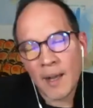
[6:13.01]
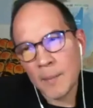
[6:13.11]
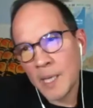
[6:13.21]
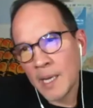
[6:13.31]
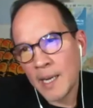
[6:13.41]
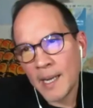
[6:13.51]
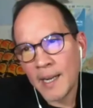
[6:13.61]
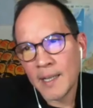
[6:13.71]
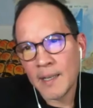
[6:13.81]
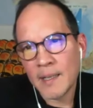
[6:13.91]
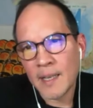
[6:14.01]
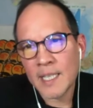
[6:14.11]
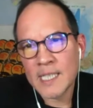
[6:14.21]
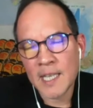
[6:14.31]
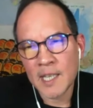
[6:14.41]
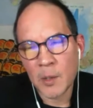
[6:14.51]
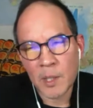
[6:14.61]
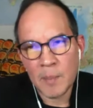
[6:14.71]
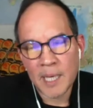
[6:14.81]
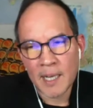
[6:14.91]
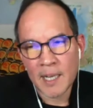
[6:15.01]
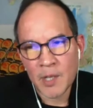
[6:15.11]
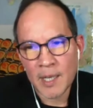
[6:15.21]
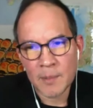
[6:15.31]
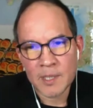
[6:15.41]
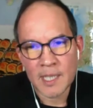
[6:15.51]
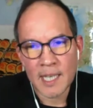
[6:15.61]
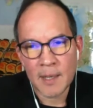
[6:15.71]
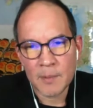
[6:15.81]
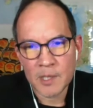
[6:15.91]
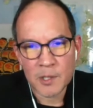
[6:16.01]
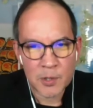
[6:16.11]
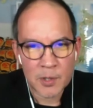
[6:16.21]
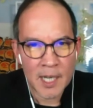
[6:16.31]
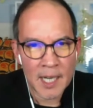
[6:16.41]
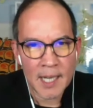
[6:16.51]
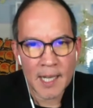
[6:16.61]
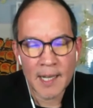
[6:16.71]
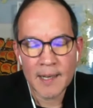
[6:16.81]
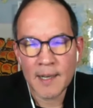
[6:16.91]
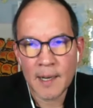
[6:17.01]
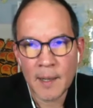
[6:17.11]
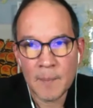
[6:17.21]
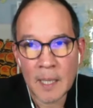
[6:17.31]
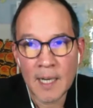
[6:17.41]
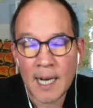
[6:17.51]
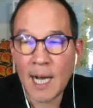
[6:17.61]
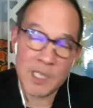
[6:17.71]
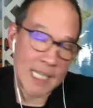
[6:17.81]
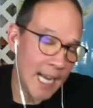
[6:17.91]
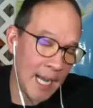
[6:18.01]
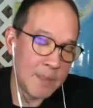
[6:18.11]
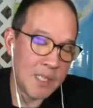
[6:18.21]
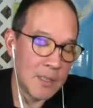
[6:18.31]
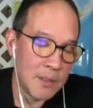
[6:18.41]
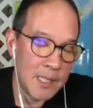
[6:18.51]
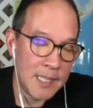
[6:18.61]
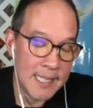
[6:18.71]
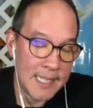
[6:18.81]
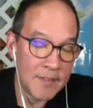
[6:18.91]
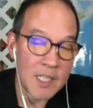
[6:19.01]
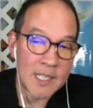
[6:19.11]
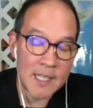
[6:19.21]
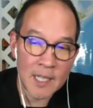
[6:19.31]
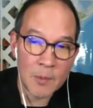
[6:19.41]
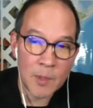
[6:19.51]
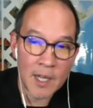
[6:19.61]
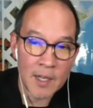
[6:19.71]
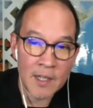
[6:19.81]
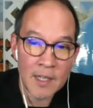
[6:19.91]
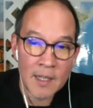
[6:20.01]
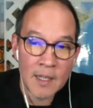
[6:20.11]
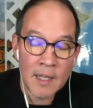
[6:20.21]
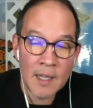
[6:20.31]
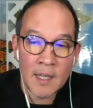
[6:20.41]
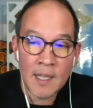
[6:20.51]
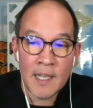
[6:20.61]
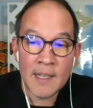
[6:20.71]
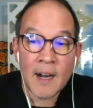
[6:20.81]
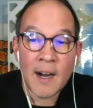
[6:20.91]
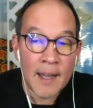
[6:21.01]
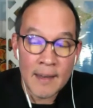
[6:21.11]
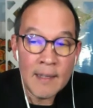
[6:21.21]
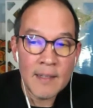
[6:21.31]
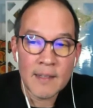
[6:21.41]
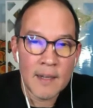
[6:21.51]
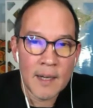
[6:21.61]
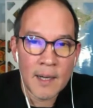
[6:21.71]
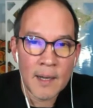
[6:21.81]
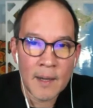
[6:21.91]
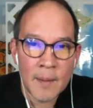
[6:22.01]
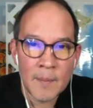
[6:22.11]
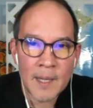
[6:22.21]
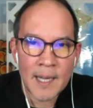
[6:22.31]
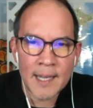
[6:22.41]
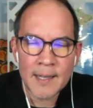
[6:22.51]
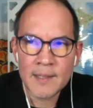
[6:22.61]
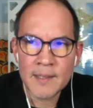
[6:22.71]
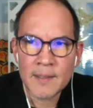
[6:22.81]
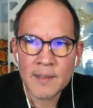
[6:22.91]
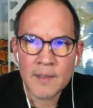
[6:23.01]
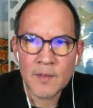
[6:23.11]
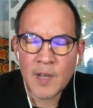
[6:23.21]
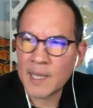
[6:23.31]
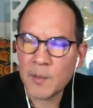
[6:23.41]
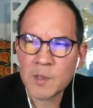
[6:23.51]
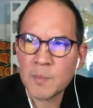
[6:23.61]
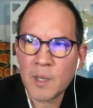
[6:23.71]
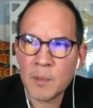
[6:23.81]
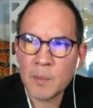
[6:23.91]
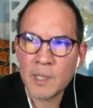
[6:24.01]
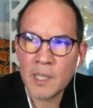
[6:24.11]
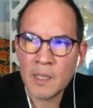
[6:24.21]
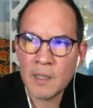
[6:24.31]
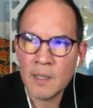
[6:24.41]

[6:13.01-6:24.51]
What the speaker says: mean, I like I said, the only pet I ever had was a cat, was a stray. And I was absolutely devastated when he died. And in fact, that was probably